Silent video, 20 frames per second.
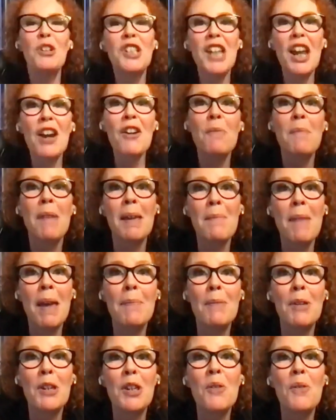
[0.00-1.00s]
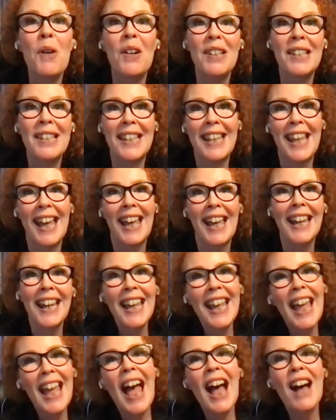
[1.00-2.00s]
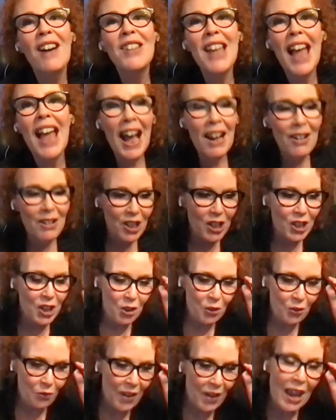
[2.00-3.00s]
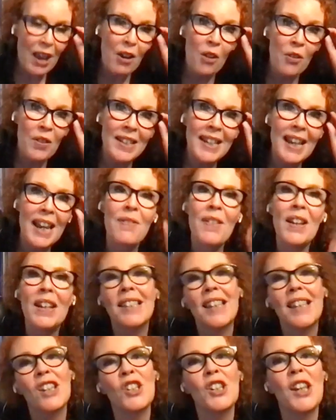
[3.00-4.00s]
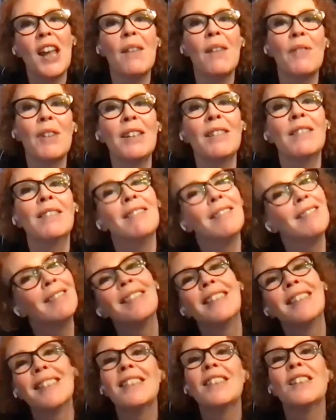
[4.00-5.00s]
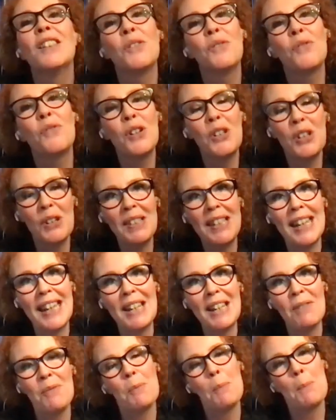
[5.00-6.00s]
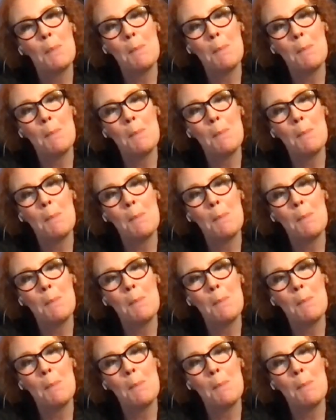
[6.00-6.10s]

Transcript: Jeremy, maybe you answer that. How did you feel on the day of that session, having the photos taken?